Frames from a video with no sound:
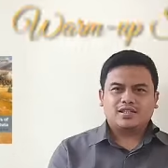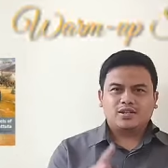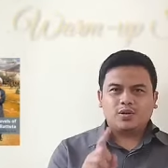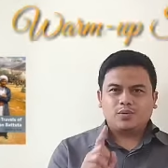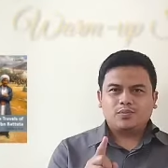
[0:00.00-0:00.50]

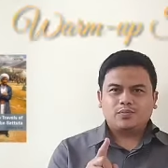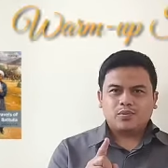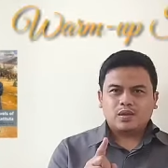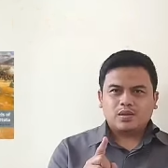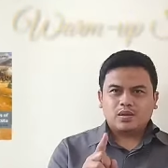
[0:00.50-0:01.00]
So,
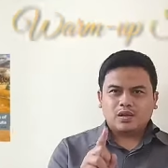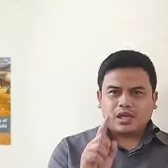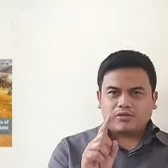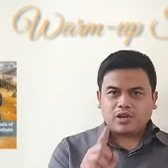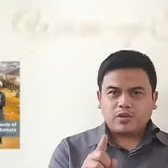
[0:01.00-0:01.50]

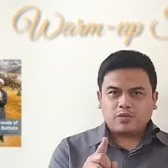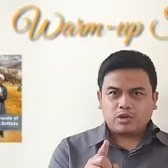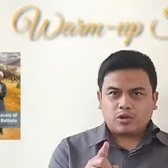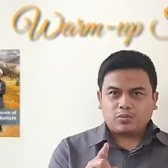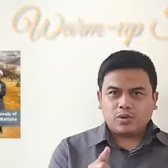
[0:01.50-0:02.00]
get ready with
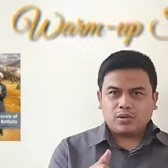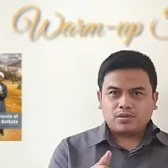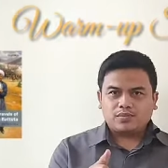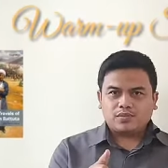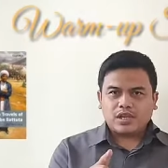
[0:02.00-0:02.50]
your
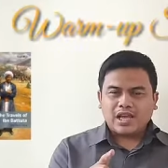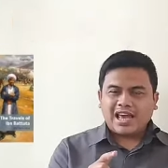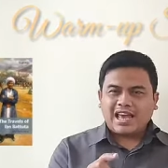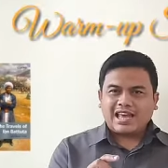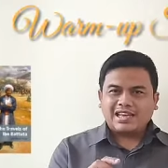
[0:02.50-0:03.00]
book
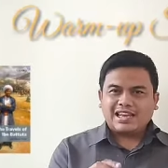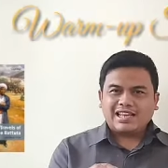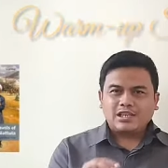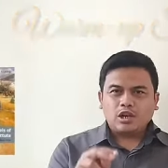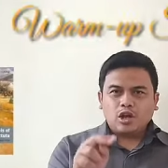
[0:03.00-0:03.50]
and
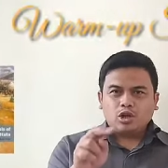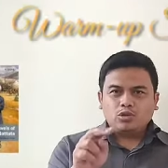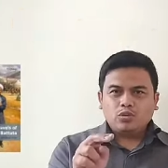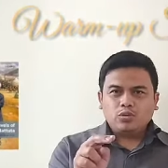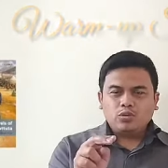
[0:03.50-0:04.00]
then
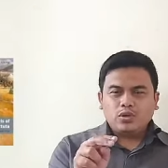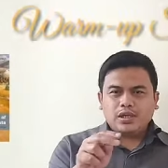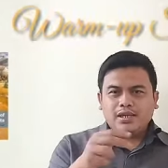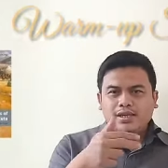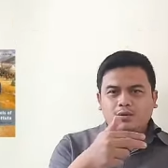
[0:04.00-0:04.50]
do
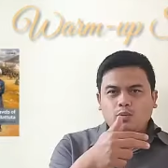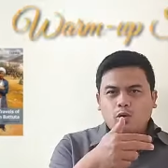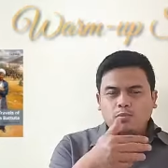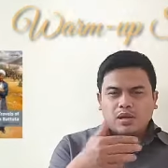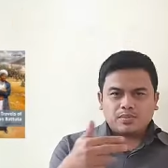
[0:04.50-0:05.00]
the
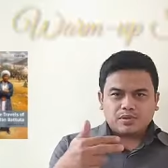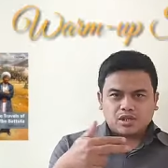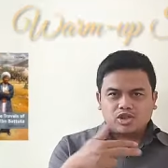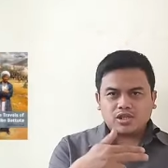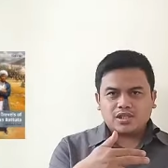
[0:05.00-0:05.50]
warm-up
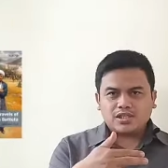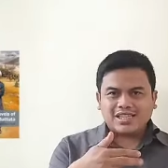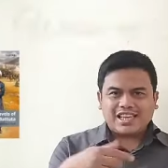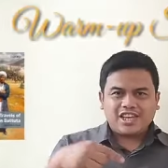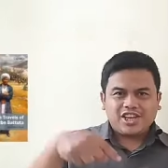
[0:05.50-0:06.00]
session
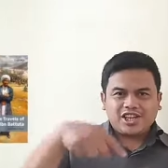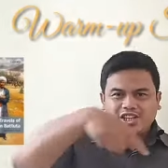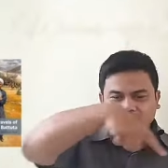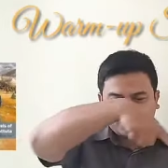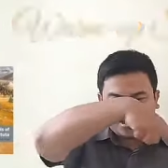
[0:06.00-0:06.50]
here
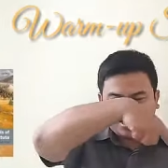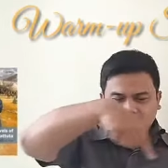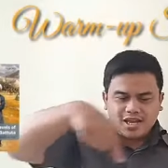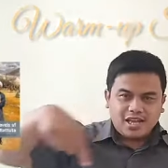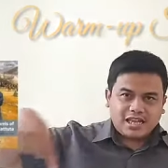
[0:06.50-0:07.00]

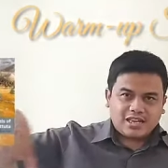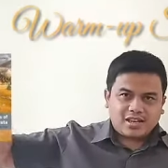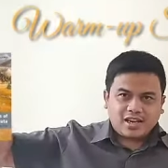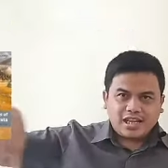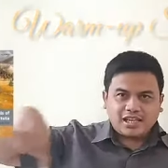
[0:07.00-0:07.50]
in
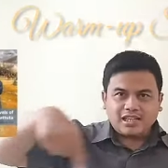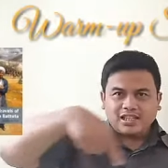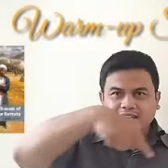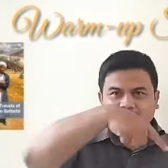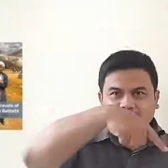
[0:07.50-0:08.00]
the
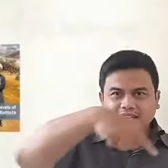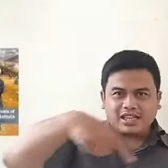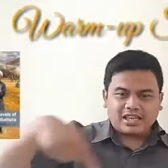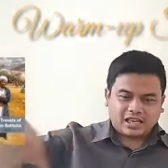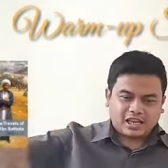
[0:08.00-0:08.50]
link.
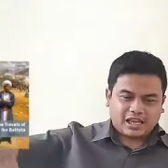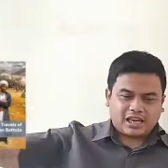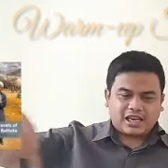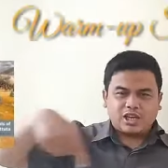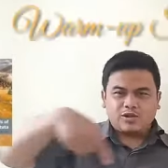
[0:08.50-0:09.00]

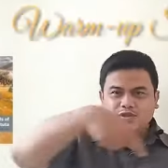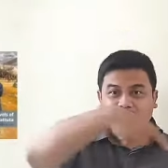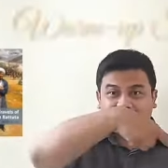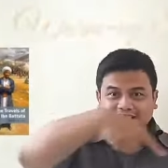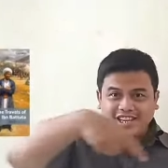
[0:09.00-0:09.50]
Can you
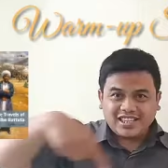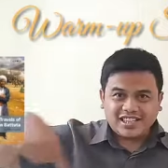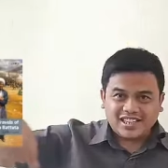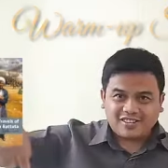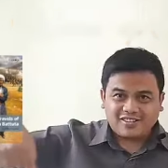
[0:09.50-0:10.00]
see the link?
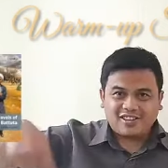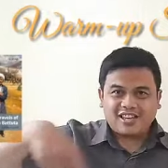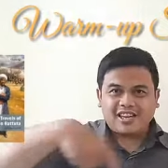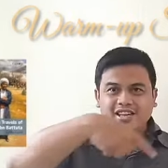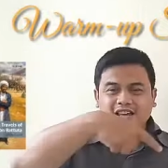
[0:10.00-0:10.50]

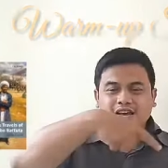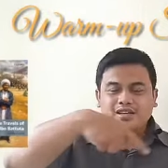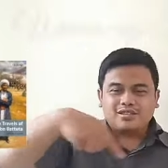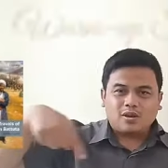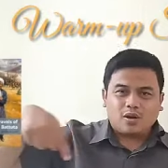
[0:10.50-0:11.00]
Okay,
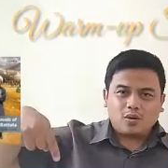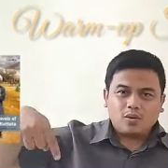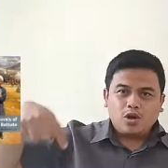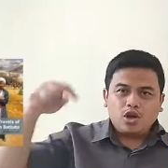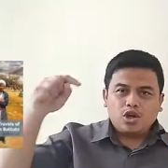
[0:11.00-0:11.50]
so
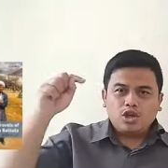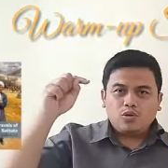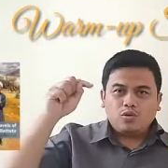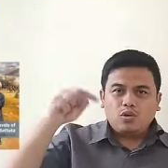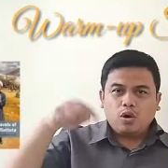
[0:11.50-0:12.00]

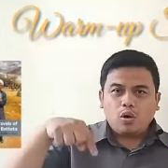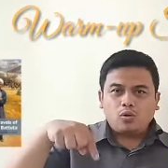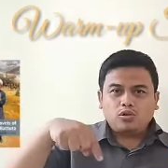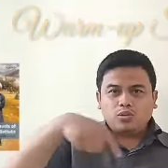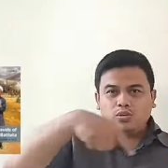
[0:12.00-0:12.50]
you
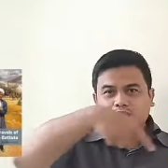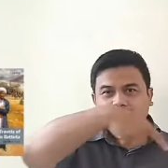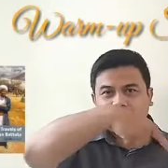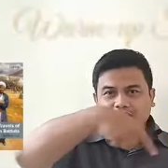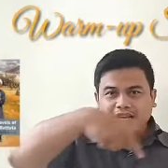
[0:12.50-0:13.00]
go to
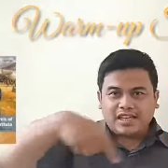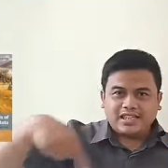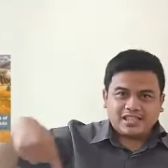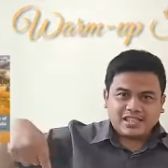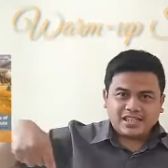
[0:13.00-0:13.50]
this link.